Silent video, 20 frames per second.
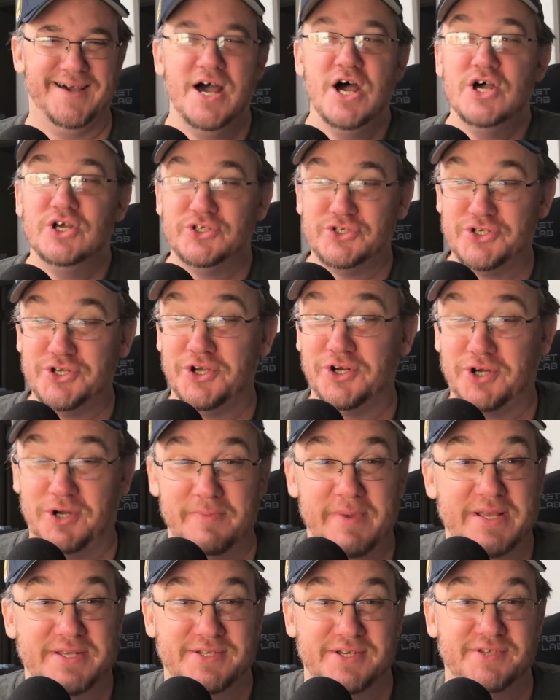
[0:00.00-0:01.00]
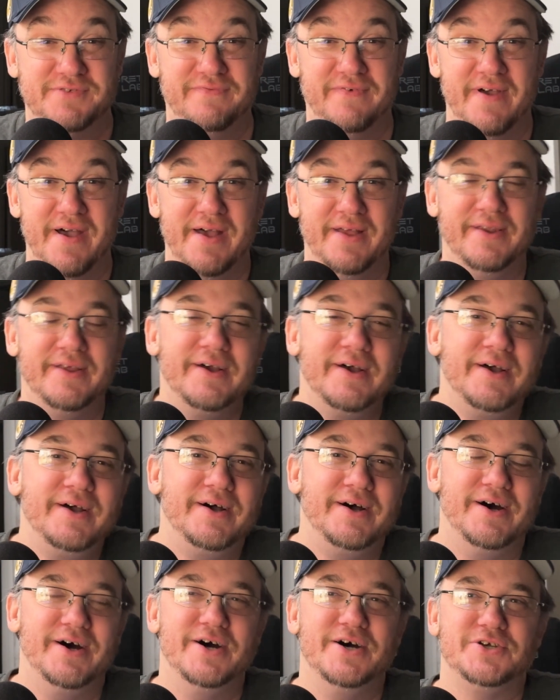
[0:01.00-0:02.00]
Sugar makes us fat.
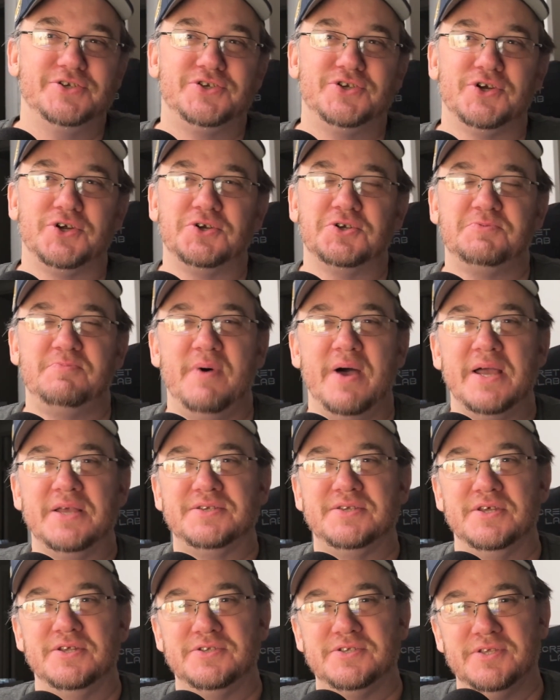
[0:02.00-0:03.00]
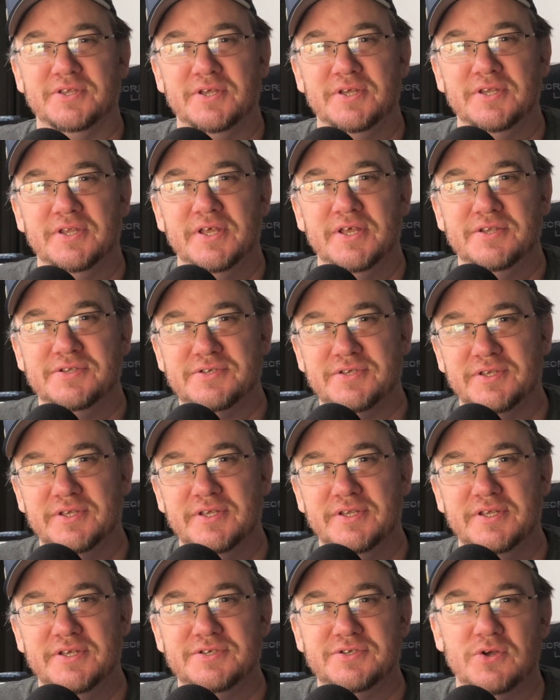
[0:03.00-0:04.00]
Sugar spikes insulin. Insulin
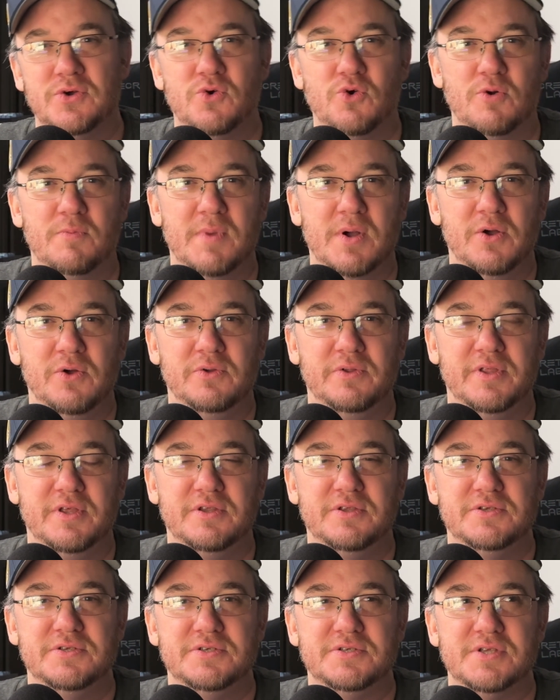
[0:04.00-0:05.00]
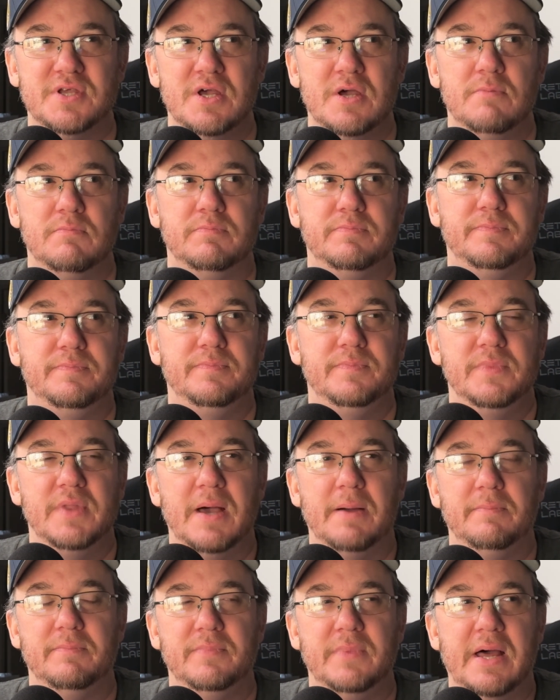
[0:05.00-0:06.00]
is a hormone that is not
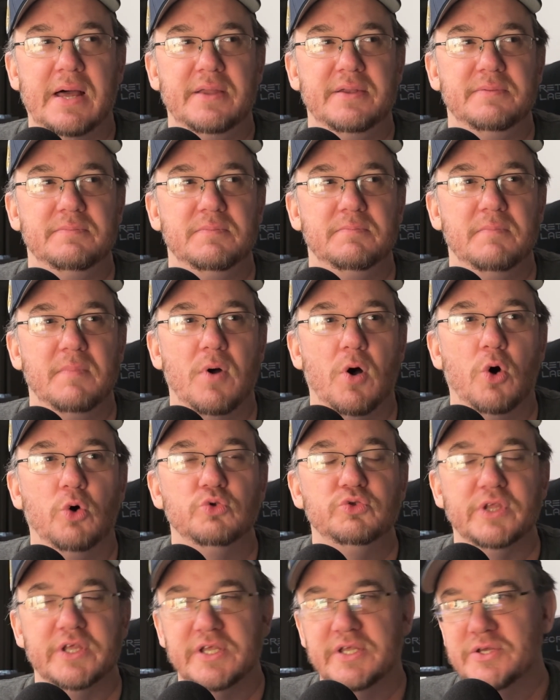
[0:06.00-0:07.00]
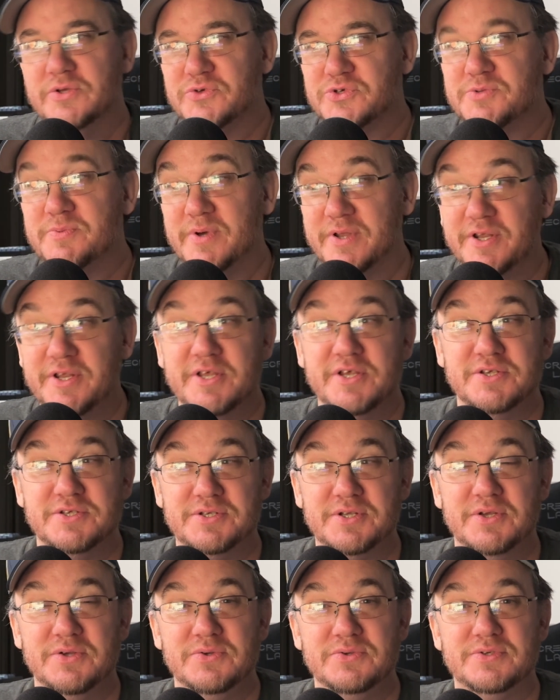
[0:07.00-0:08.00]
only used, but it is
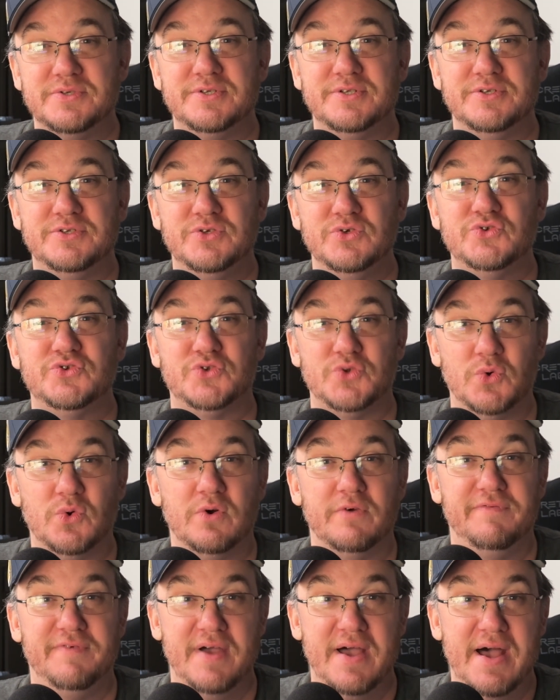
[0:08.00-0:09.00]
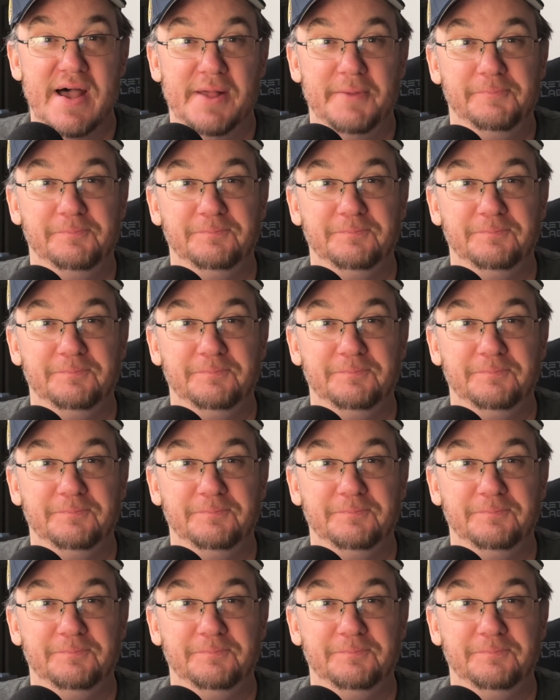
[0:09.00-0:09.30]
used to store fat